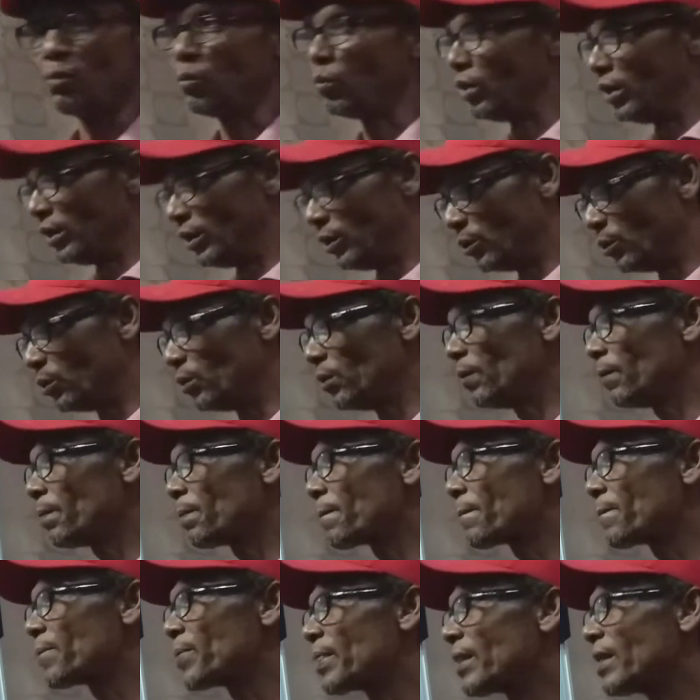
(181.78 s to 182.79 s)
will you?
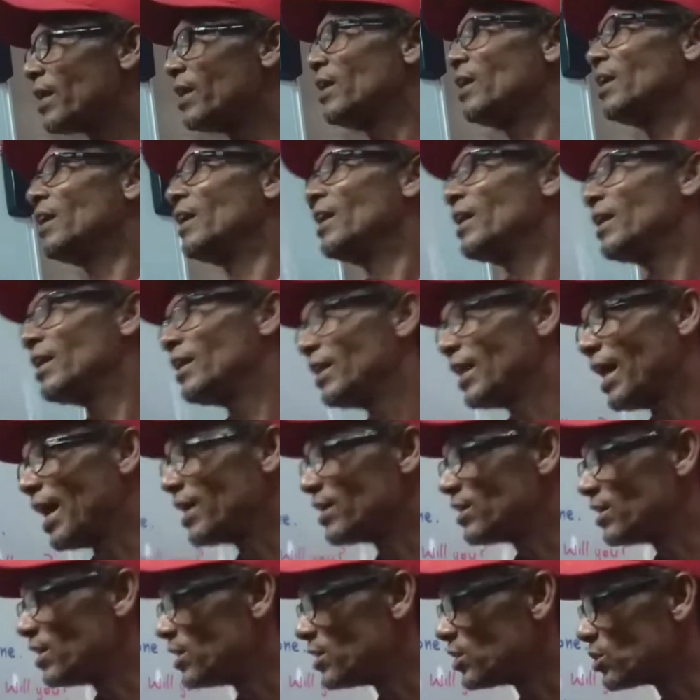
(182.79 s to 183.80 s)

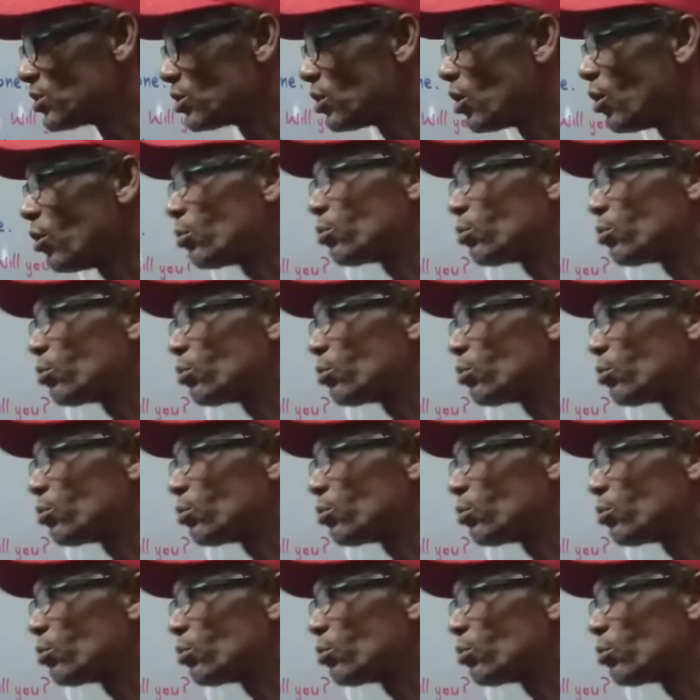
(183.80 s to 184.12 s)
Like there is no